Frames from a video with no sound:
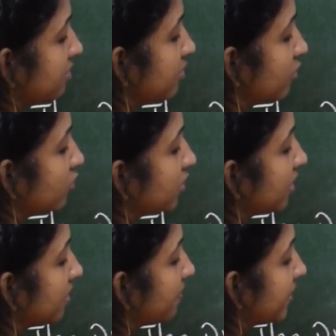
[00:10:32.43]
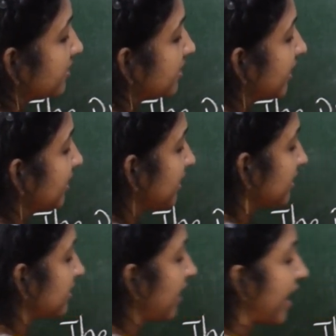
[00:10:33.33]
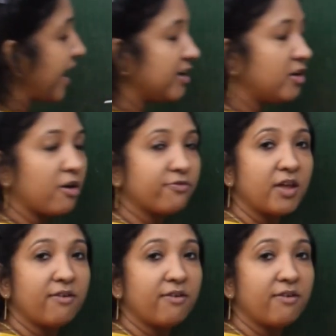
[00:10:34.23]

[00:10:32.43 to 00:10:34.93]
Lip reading: So the president is the head of